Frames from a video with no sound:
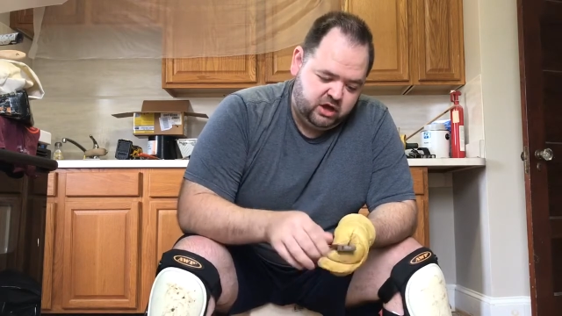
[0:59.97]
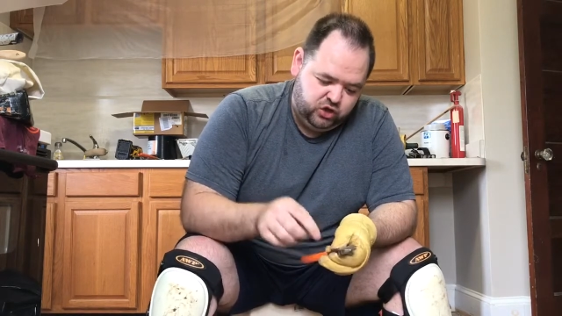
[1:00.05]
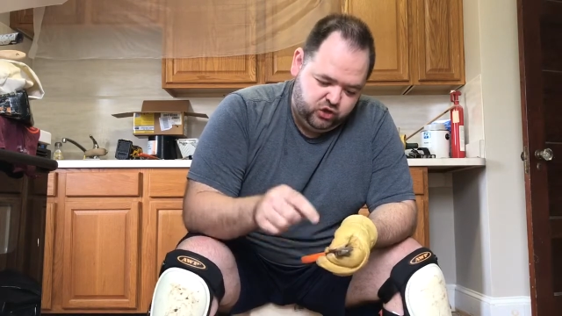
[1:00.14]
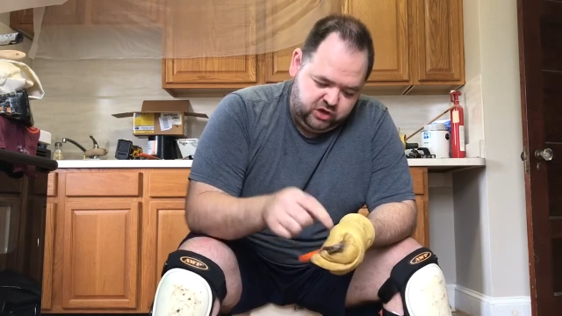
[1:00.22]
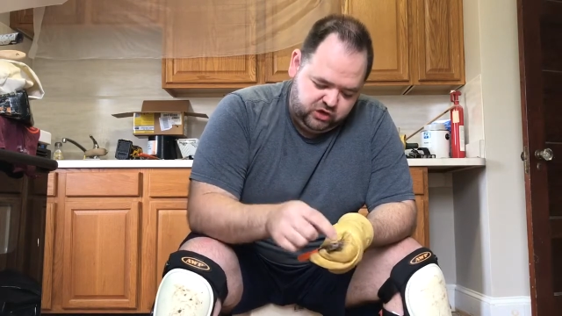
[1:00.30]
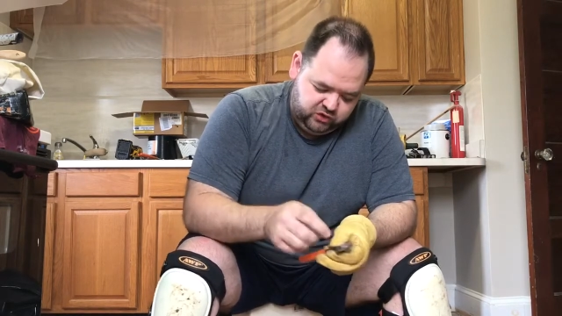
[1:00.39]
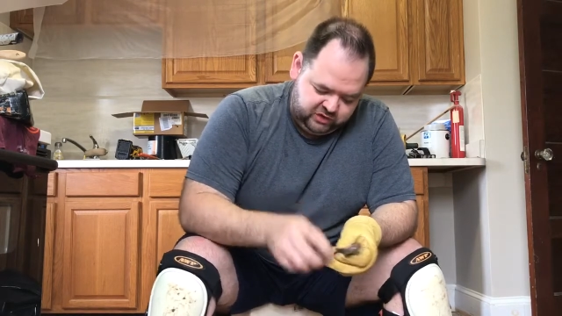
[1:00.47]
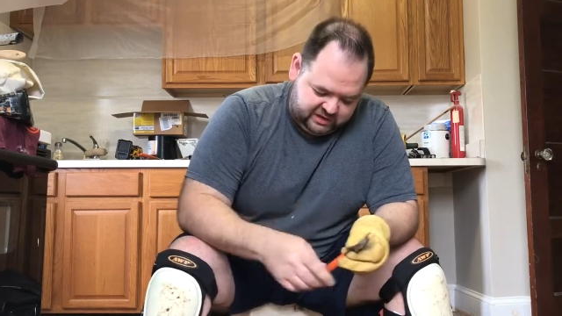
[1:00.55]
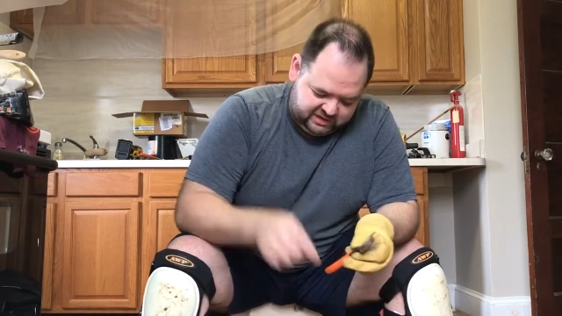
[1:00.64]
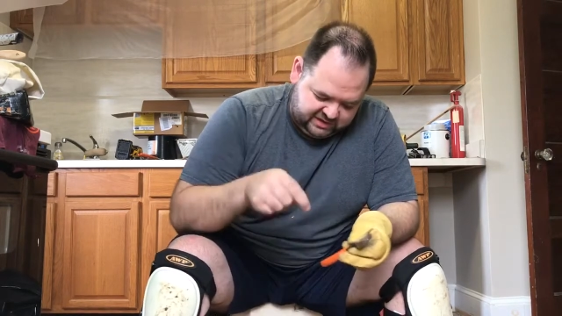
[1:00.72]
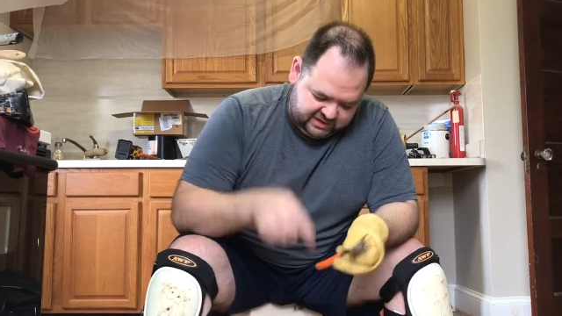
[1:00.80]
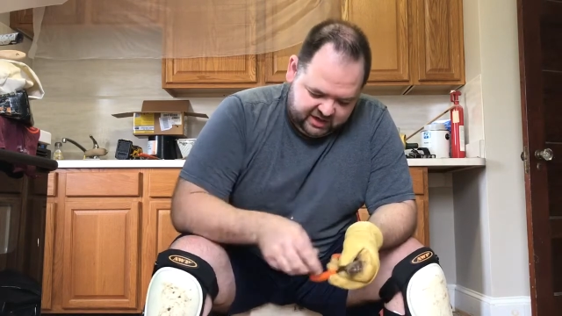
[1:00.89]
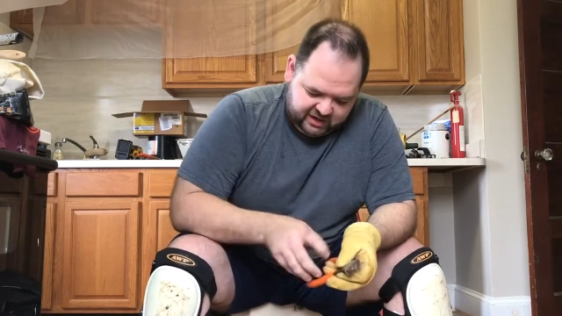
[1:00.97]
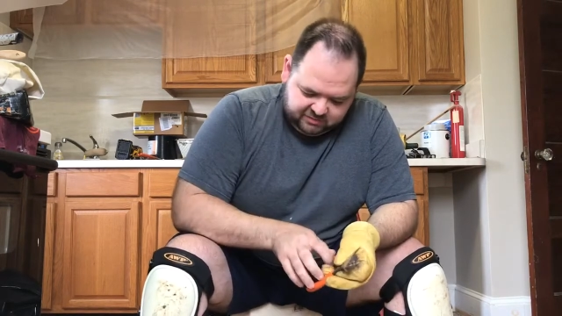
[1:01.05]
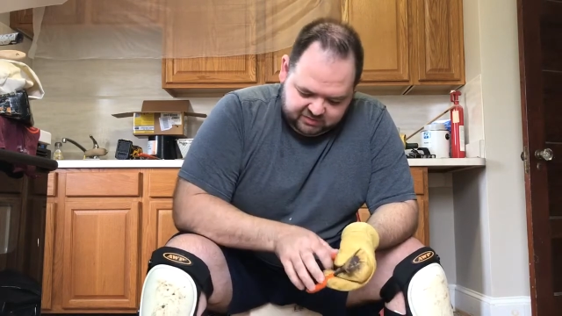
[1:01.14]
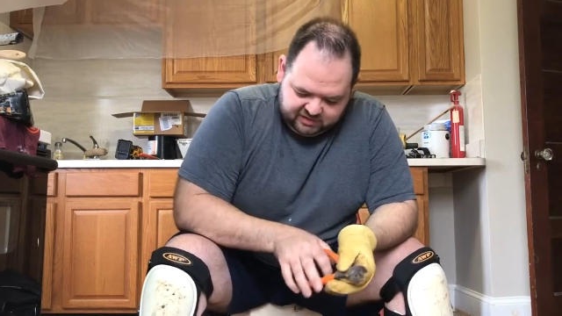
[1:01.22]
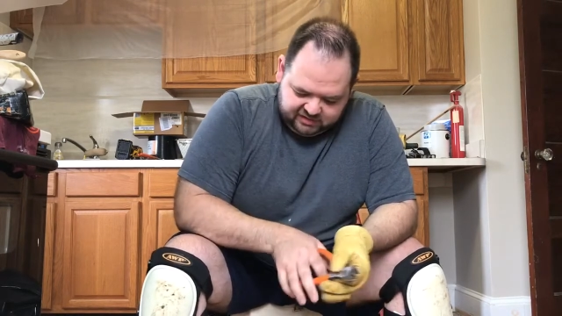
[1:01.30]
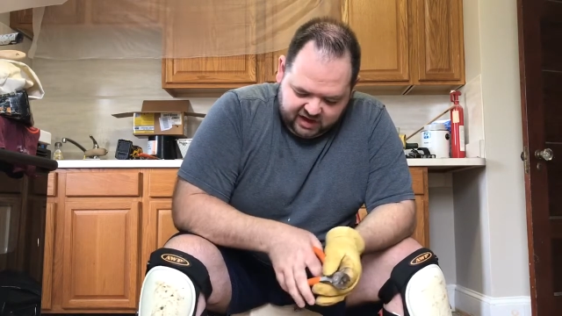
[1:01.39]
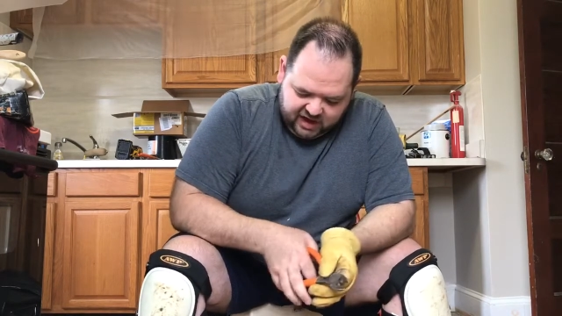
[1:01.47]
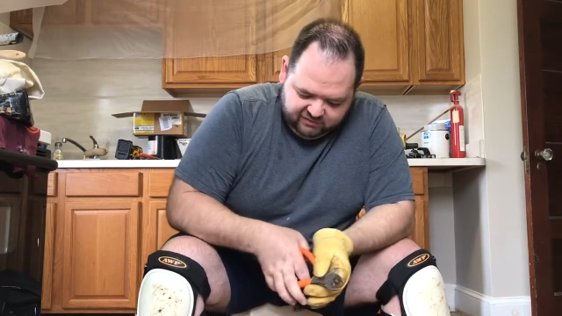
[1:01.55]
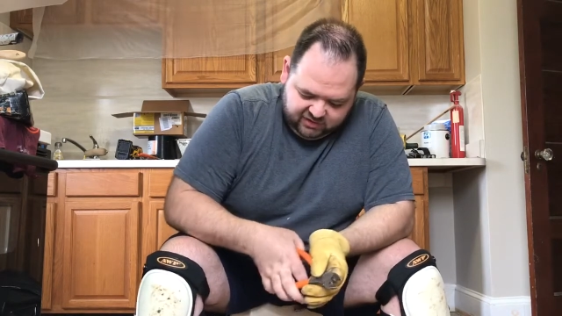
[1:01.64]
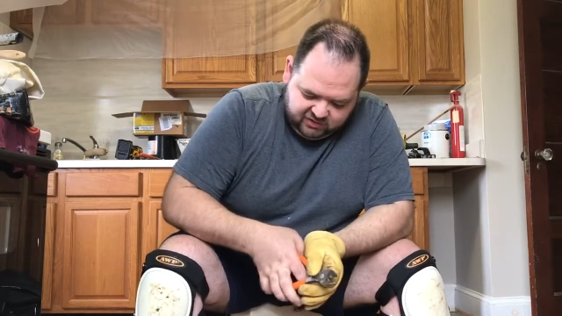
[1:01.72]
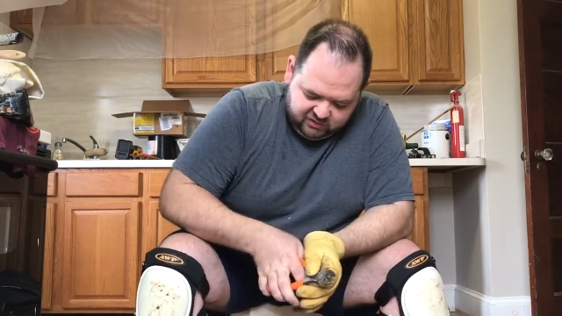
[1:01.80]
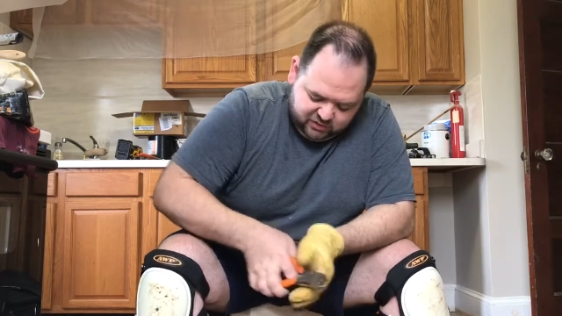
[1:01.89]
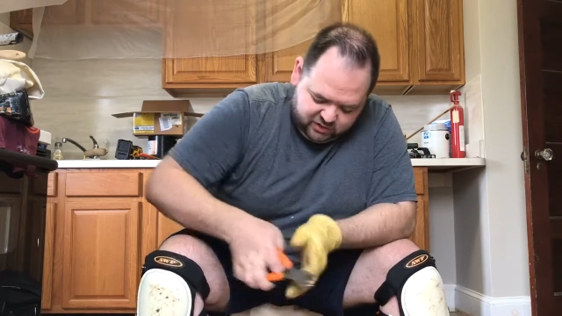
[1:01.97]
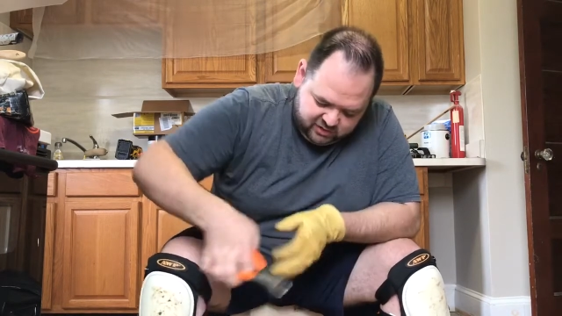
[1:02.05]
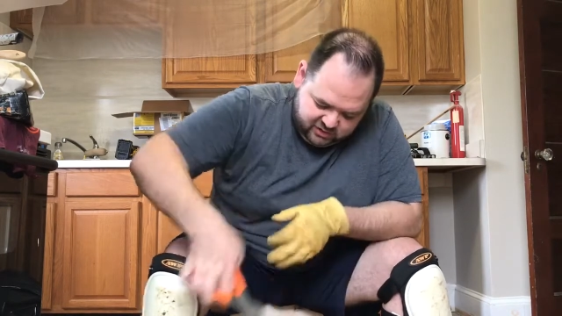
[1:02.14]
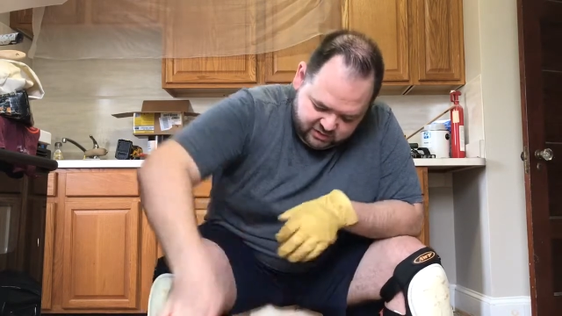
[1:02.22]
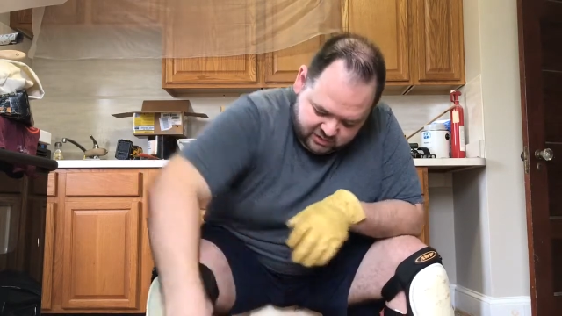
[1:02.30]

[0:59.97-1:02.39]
you can use this tip to dive into it,